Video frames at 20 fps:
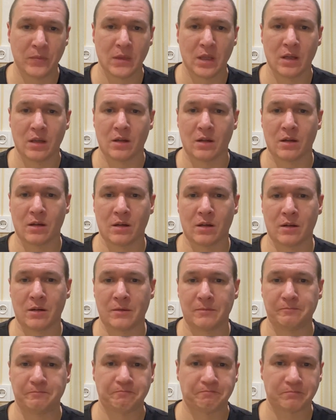
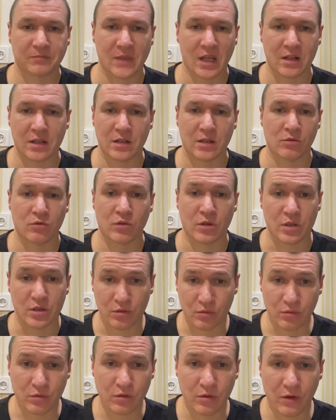and Android
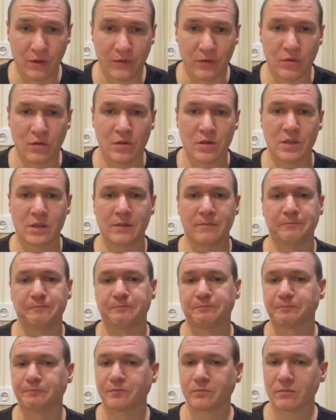Studio, of course,
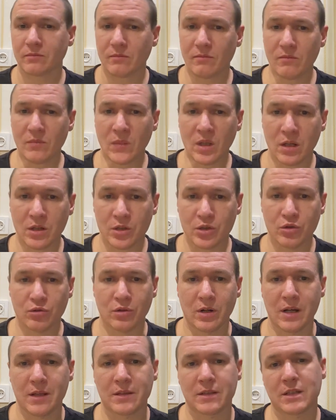to
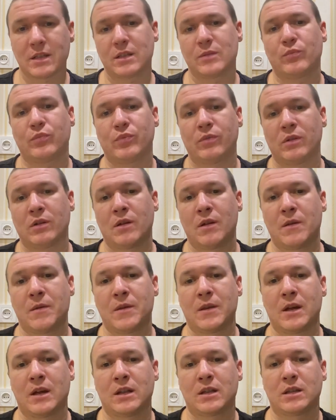run
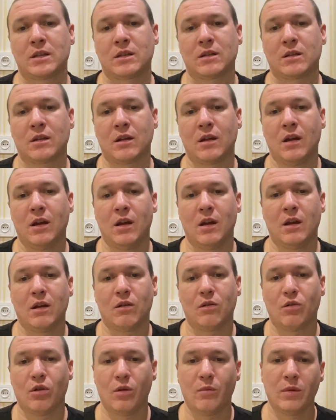that
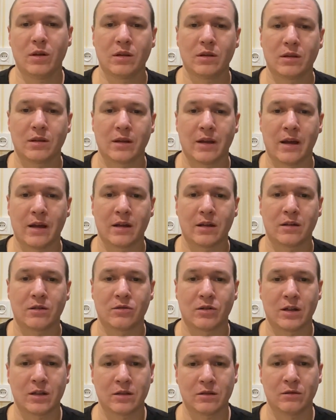command like
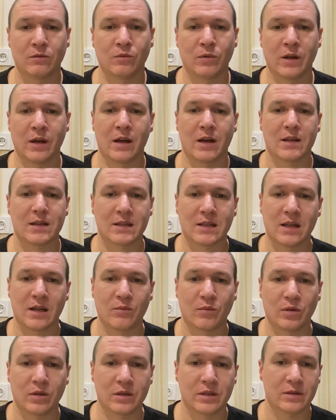gradleware
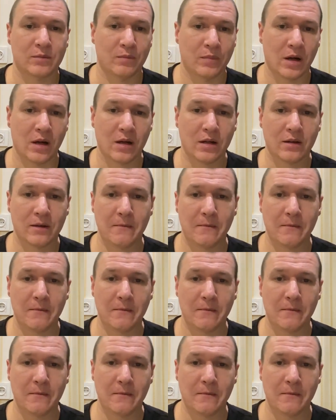assemble debug,